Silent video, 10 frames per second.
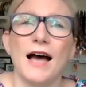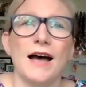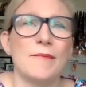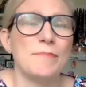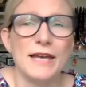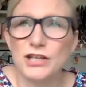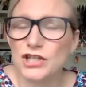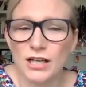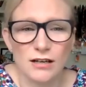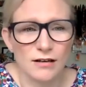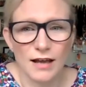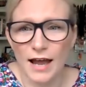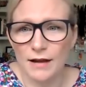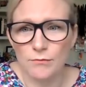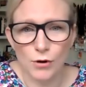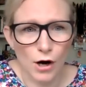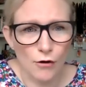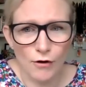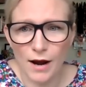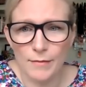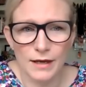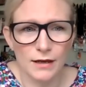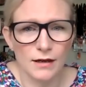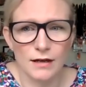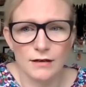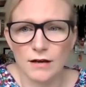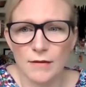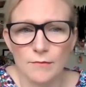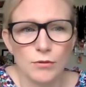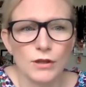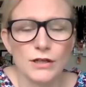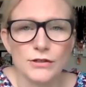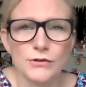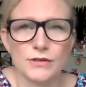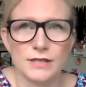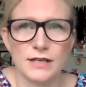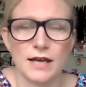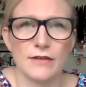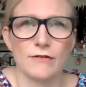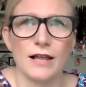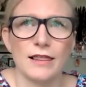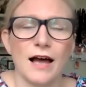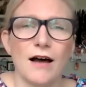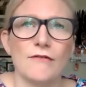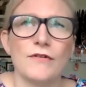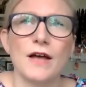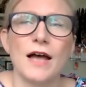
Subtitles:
Pitching and programming and pulling tours together, I love.